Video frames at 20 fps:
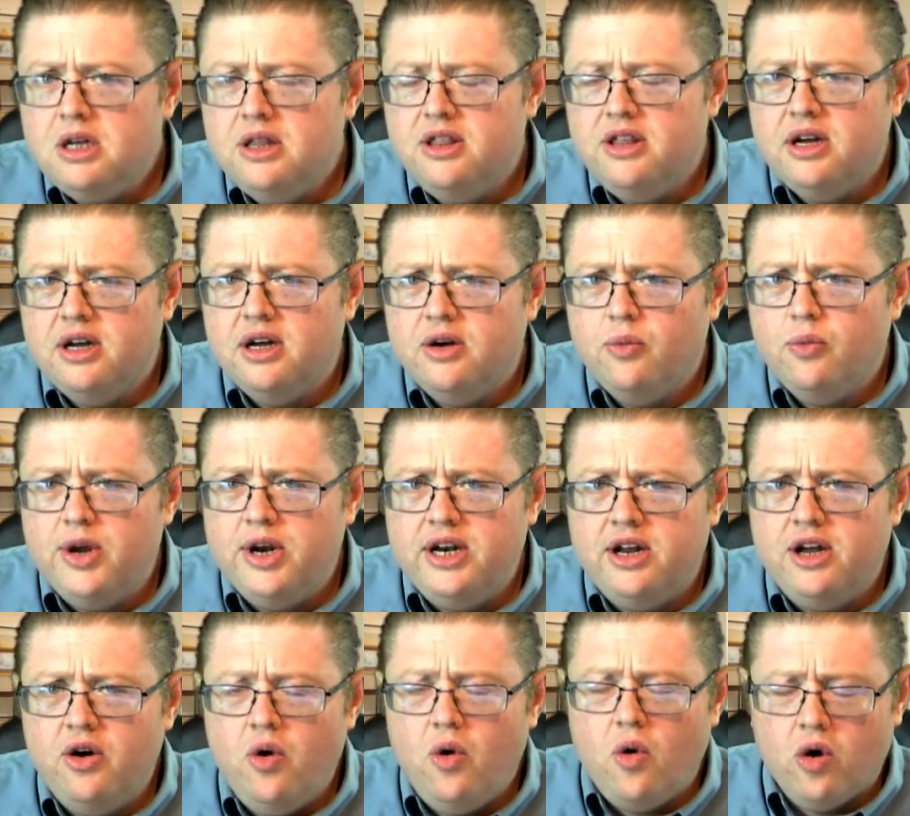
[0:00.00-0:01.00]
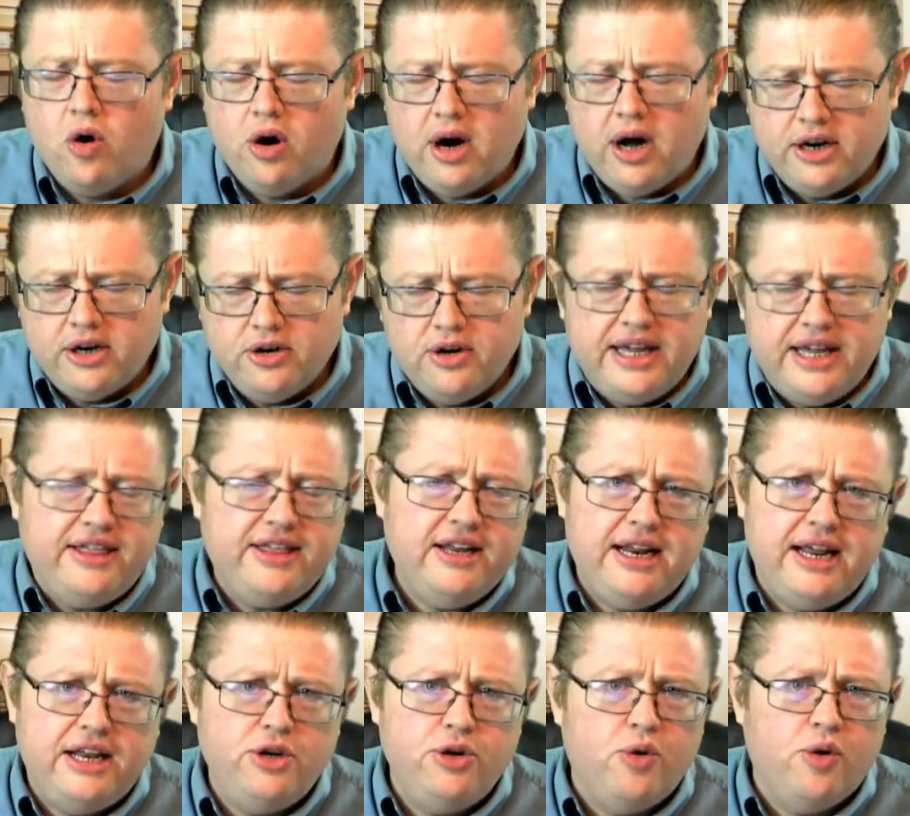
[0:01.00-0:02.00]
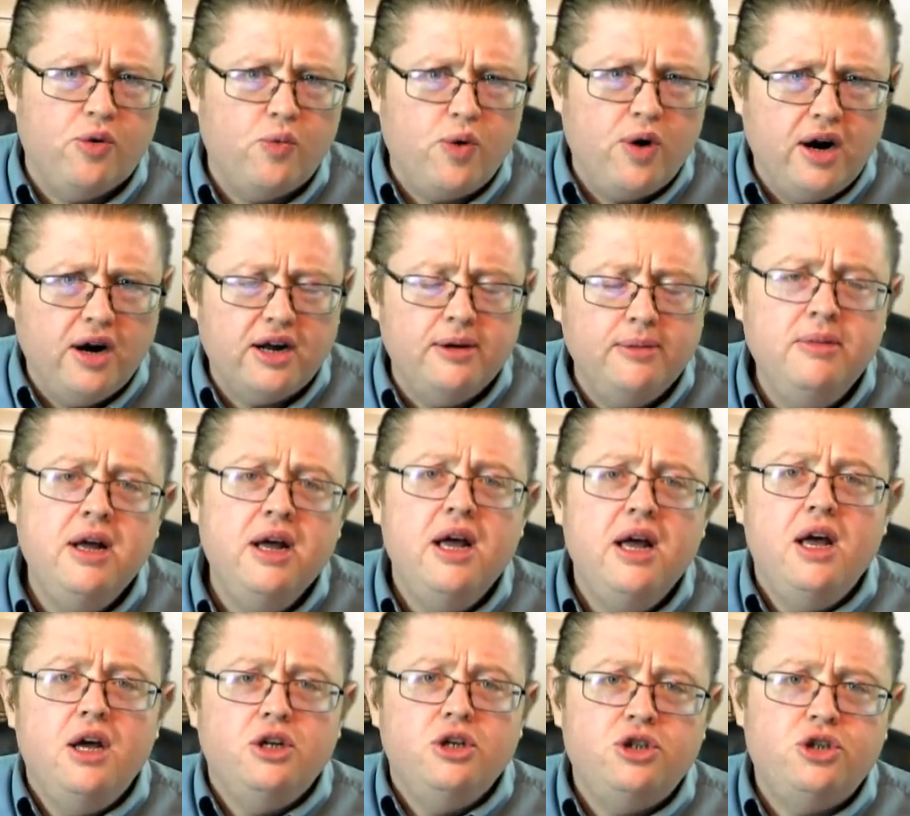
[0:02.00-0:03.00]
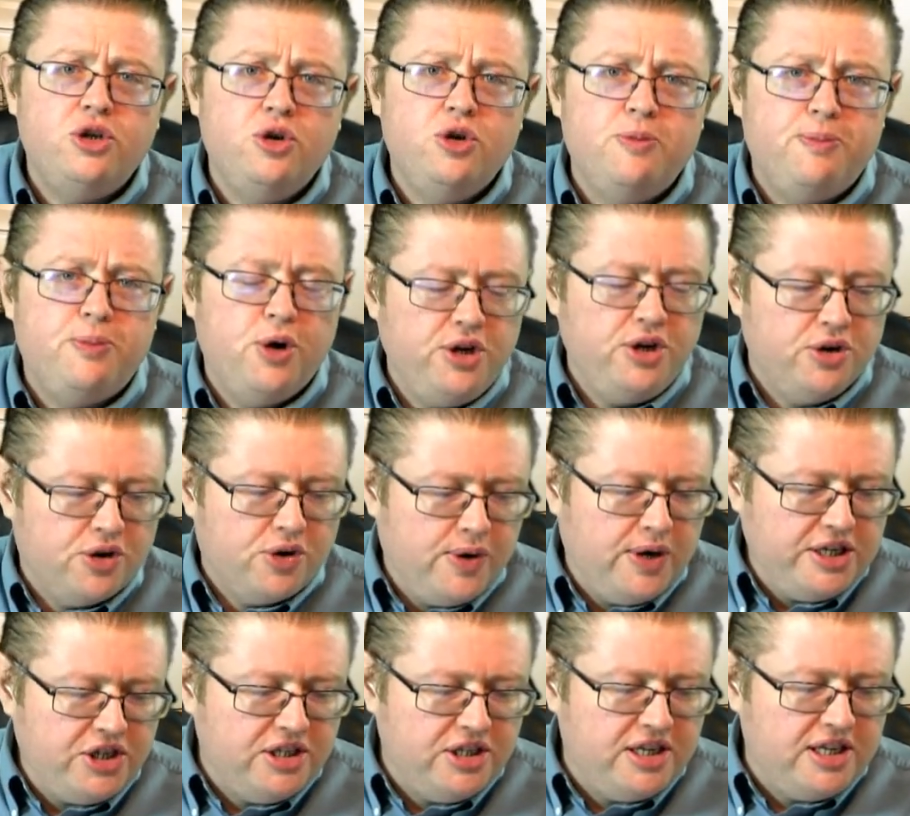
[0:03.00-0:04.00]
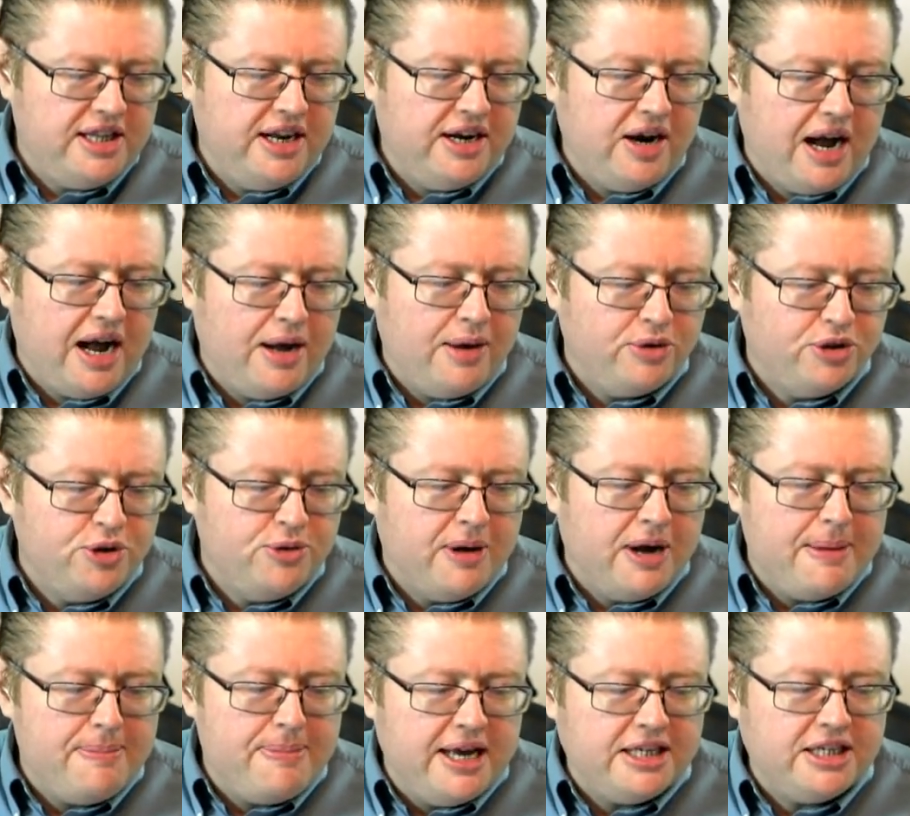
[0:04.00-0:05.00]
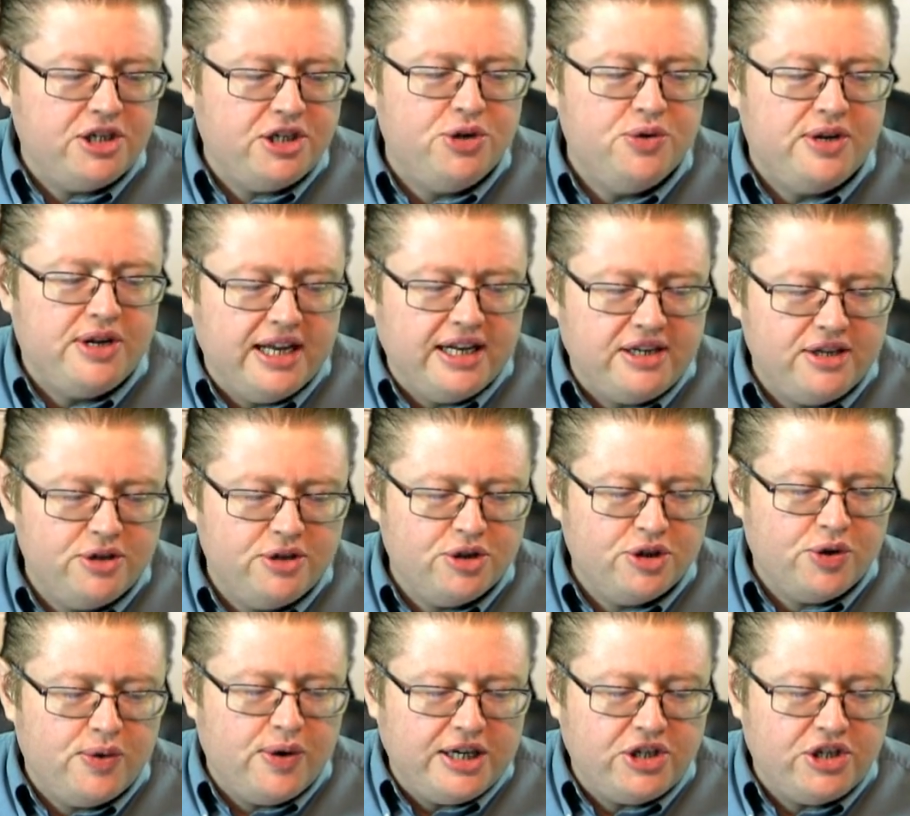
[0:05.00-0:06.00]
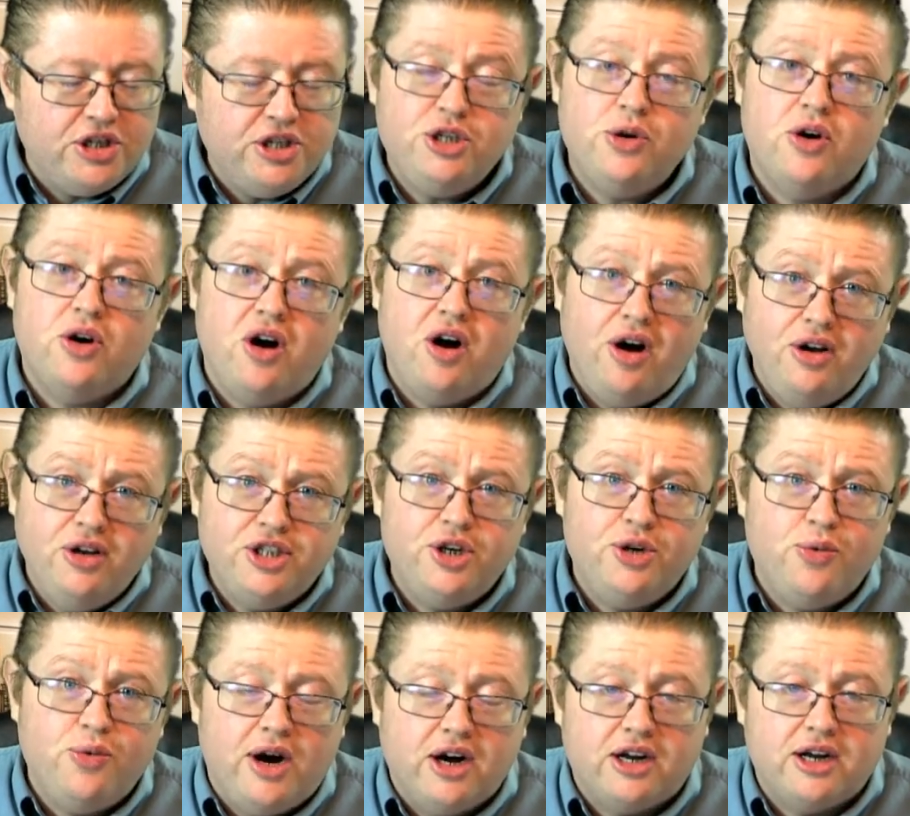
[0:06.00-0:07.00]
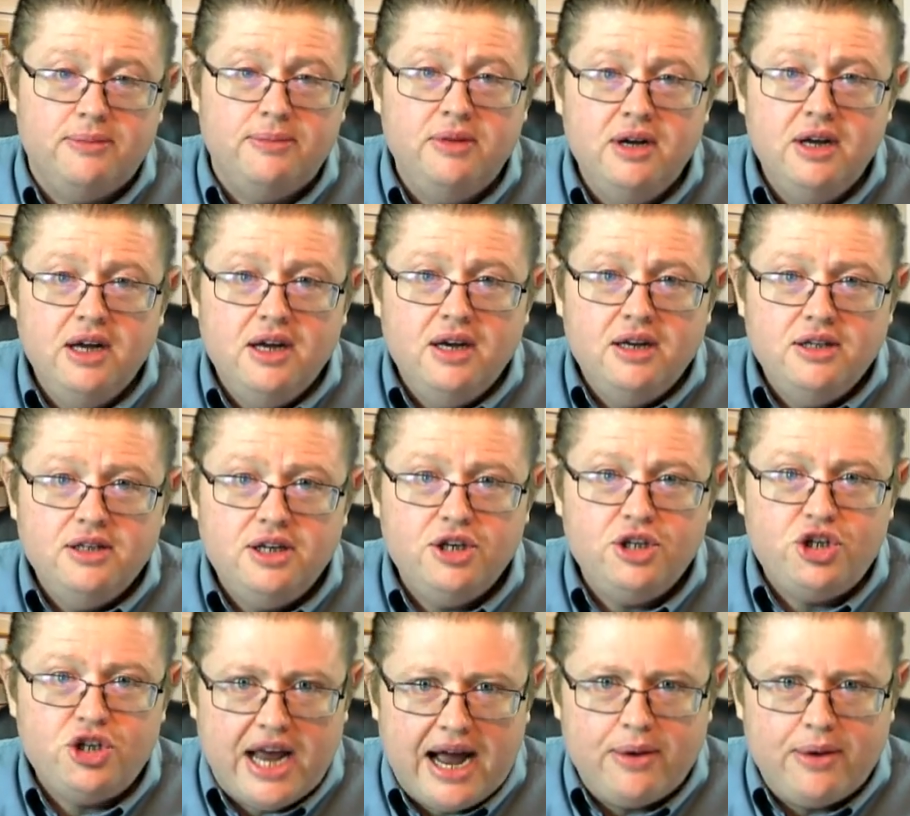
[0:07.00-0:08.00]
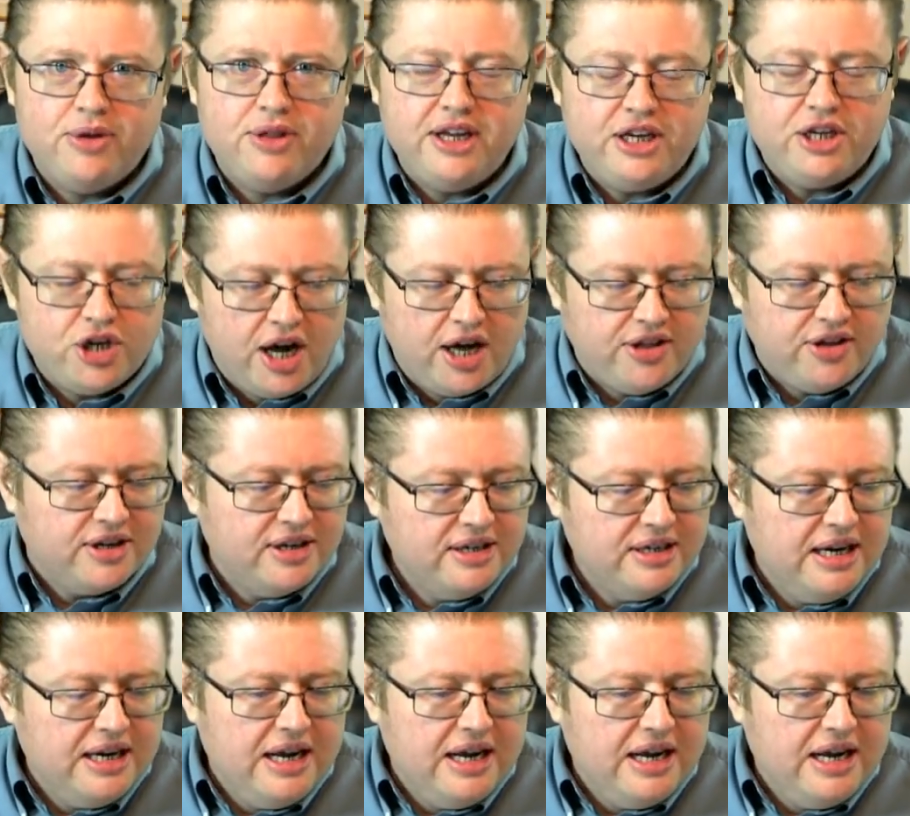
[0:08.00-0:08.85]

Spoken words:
the window, or underneath it, and you are welcome to put your questions in there. I will do my best to get to those questions. You are also welcome to chat with each other.